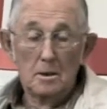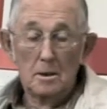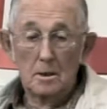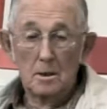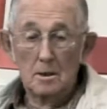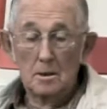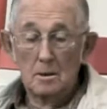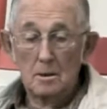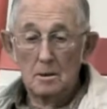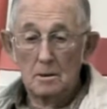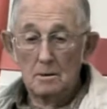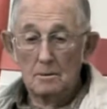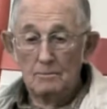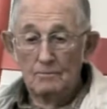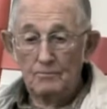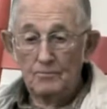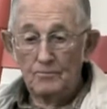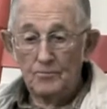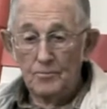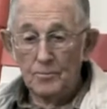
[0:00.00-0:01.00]
And uh,
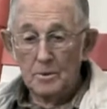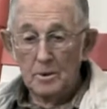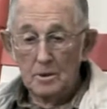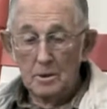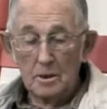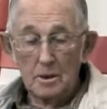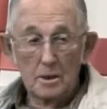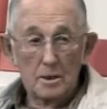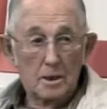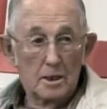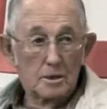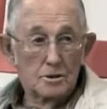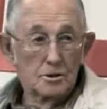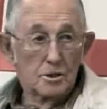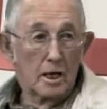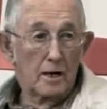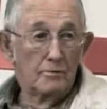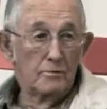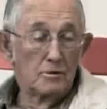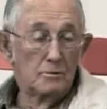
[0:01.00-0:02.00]
he let
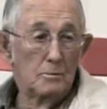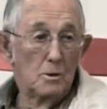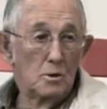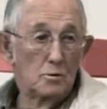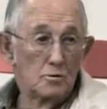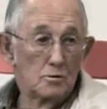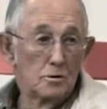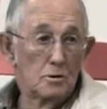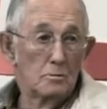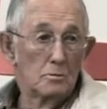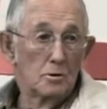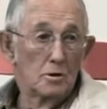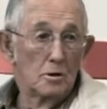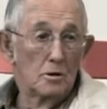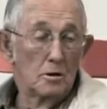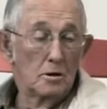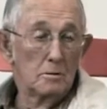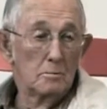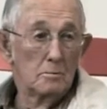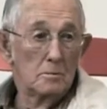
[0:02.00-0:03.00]
us have his boat
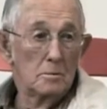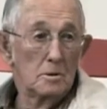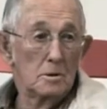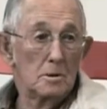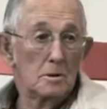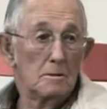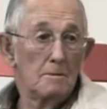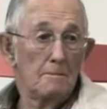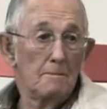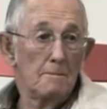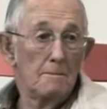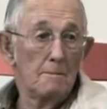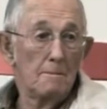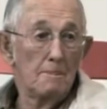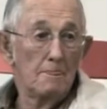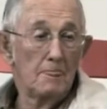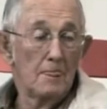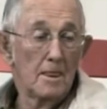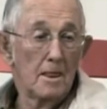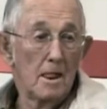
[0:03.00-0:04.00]
sometimes
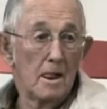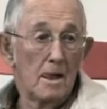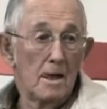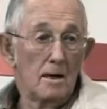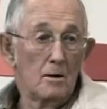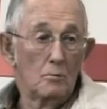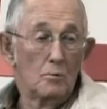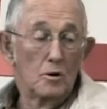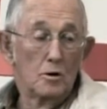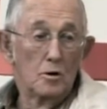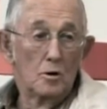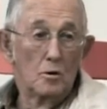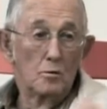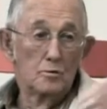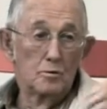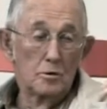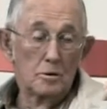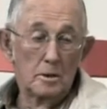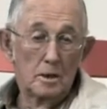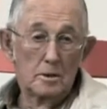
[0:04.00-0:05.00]
we
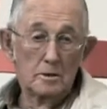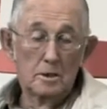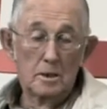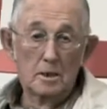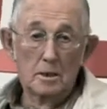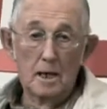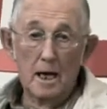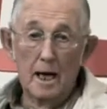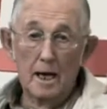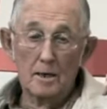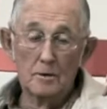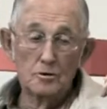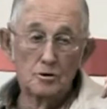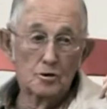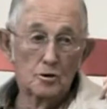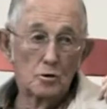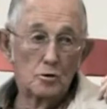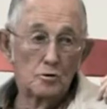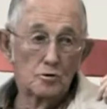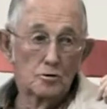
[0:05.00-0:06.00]
go to, then
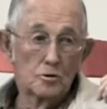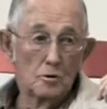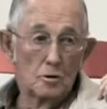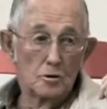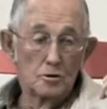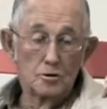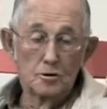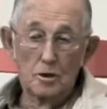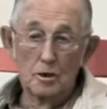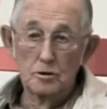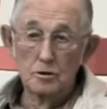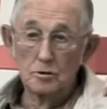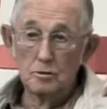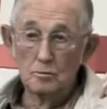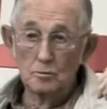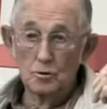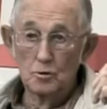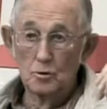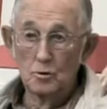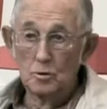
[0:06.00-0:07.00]
Hatteras Coast Guard
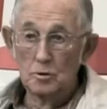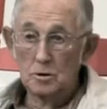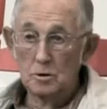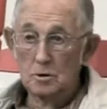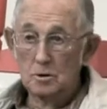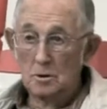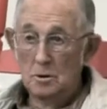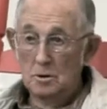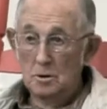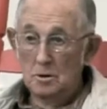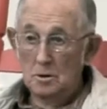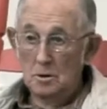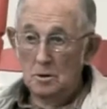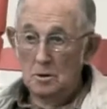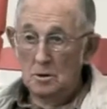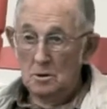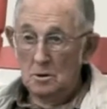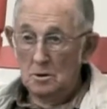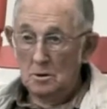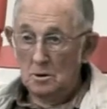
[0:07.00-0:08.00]
Station was on the,
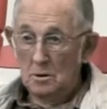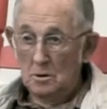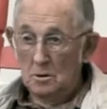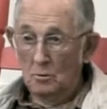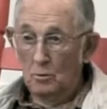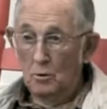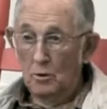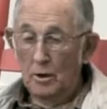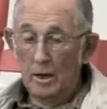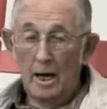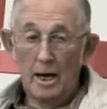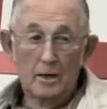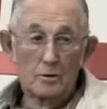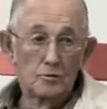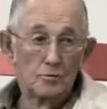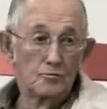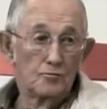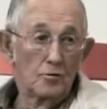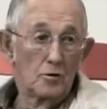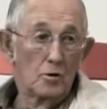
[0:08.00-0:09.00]
where the
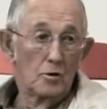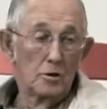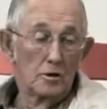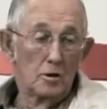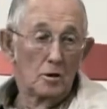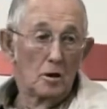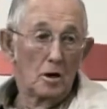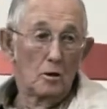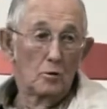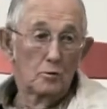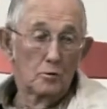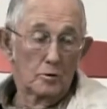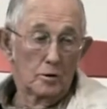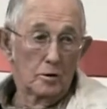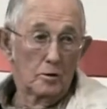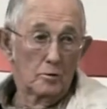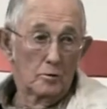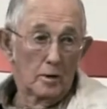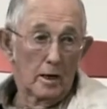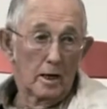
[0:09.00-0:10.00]
Hatteras Ferry Dock,
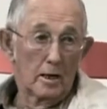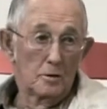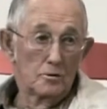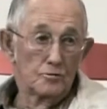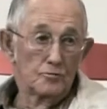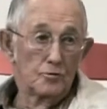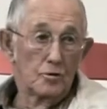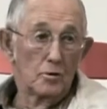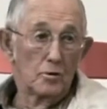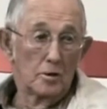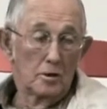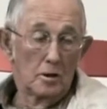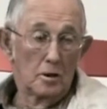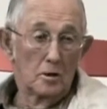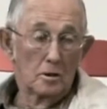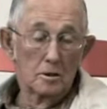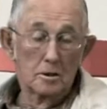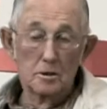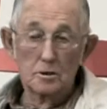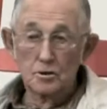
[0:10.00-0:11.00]
Hatteras Ferry
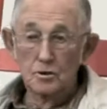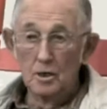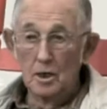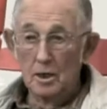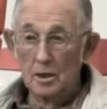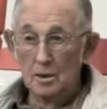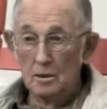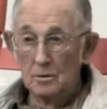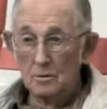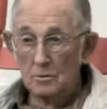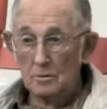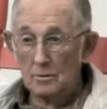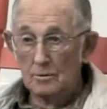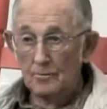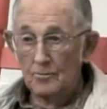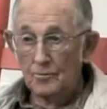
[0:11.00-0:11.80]
Dock is now.